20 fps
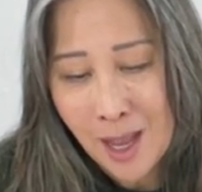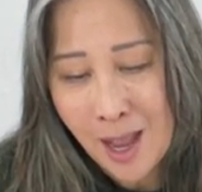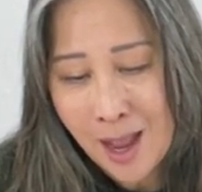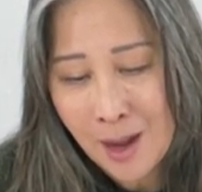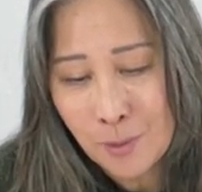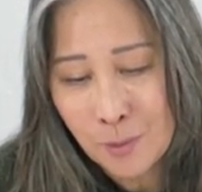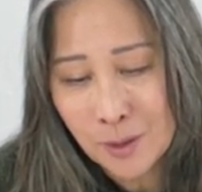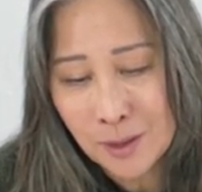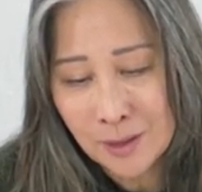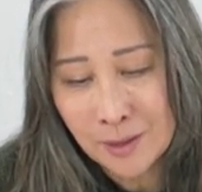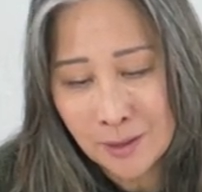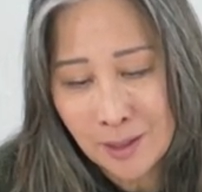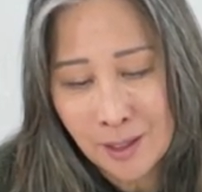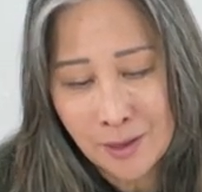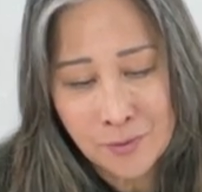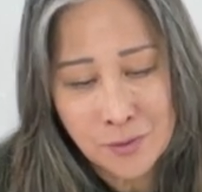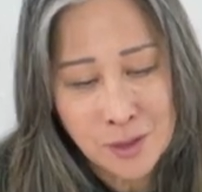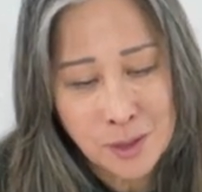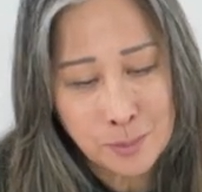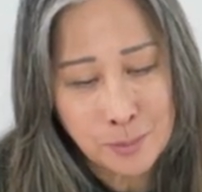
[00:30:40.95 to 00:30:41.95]
I would
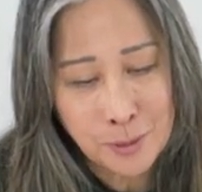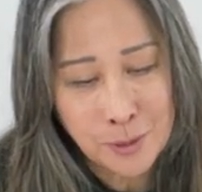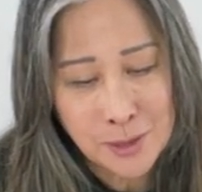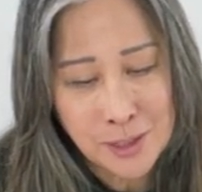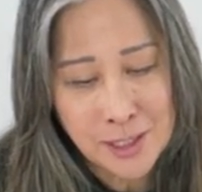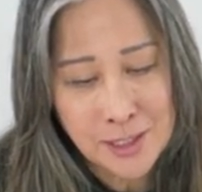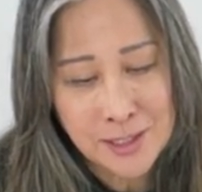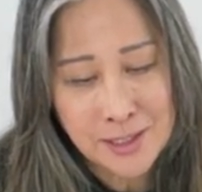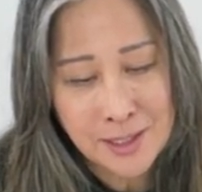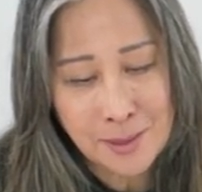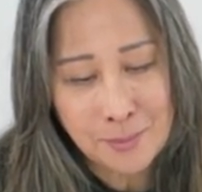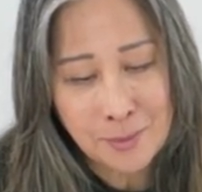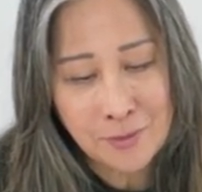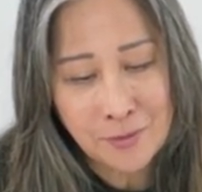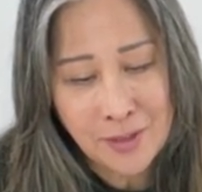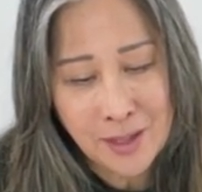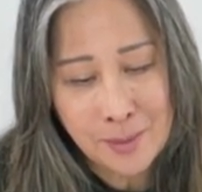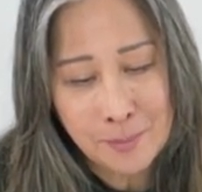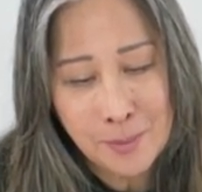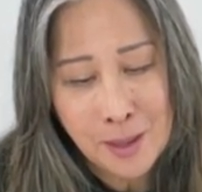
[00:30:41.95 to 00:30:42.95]
love to purchase some of
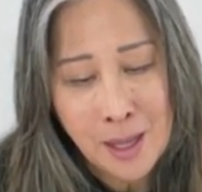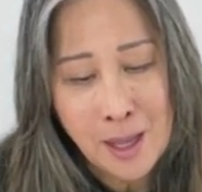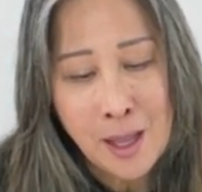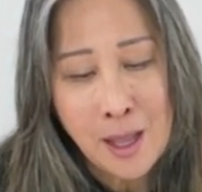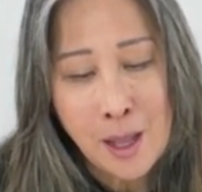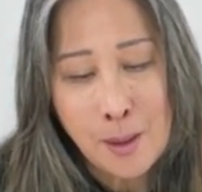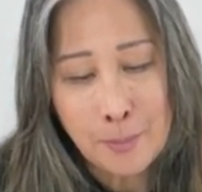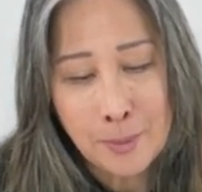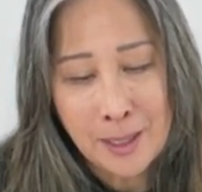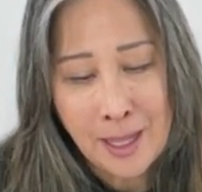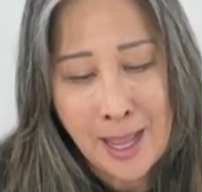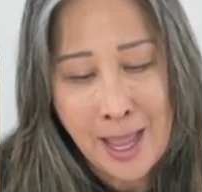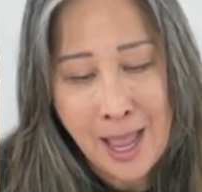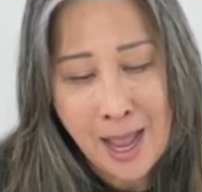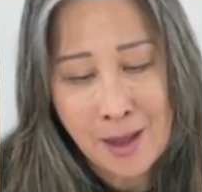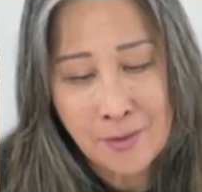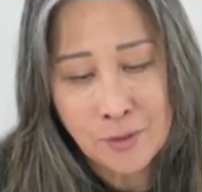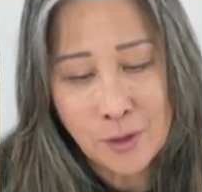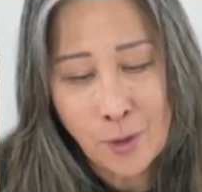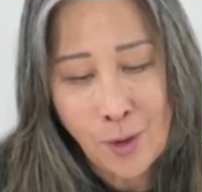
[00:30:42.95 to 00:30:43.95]
them, but I
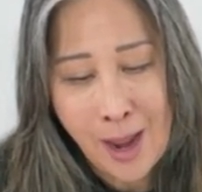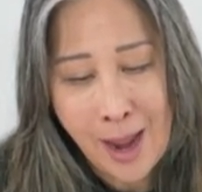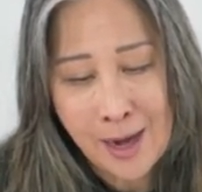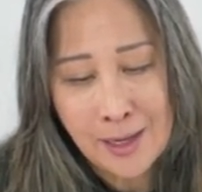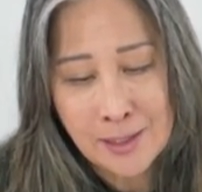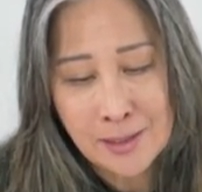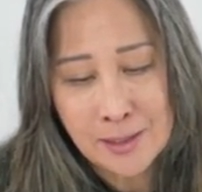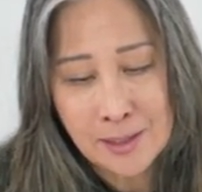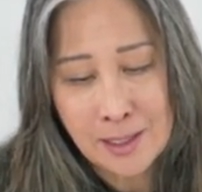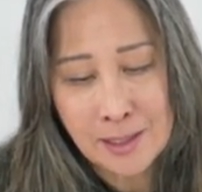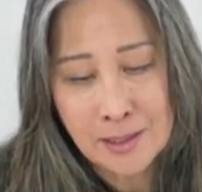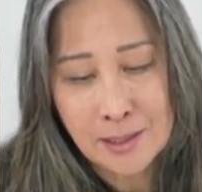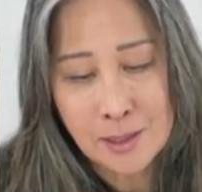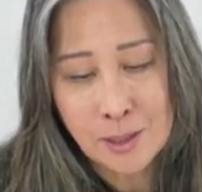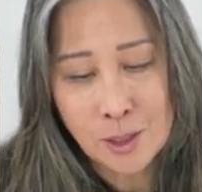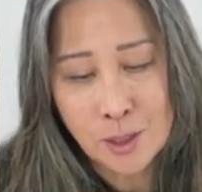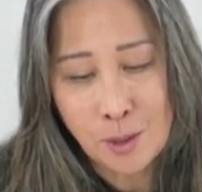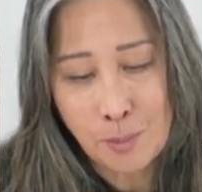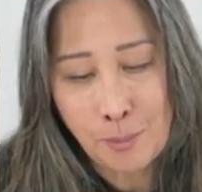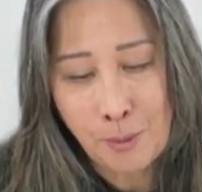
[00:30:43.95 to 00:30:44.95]
have no access
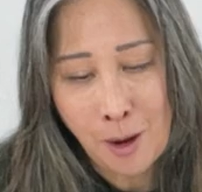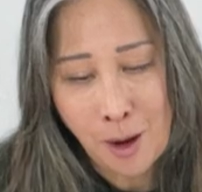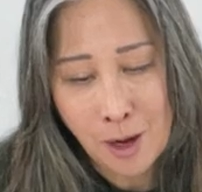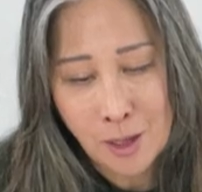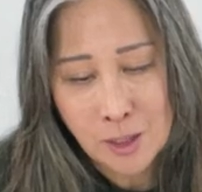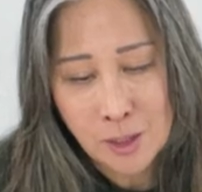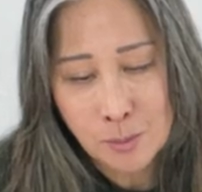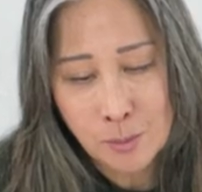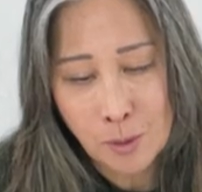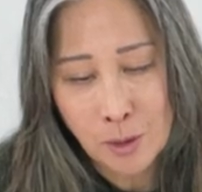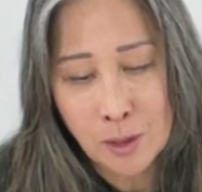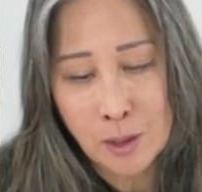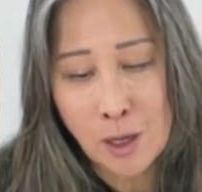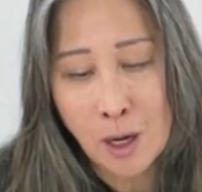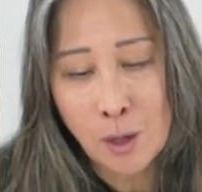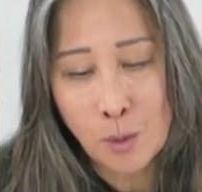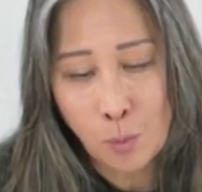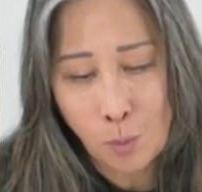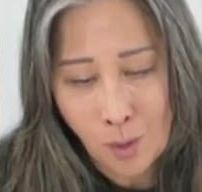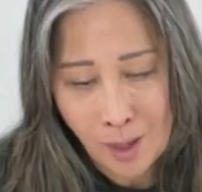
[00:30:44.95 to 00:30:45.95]
to Poshmark
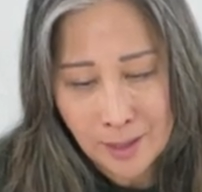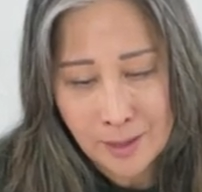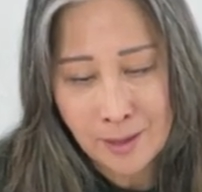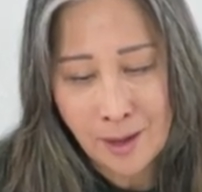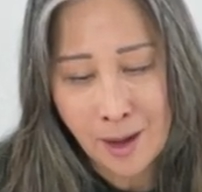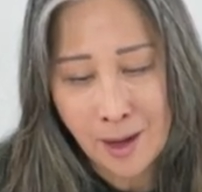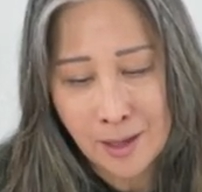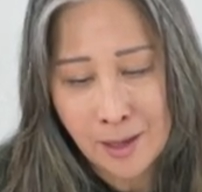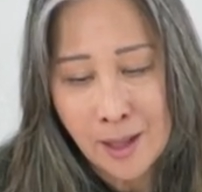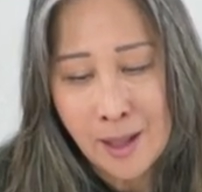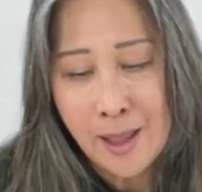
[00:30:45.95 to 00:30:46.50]
or whatnot.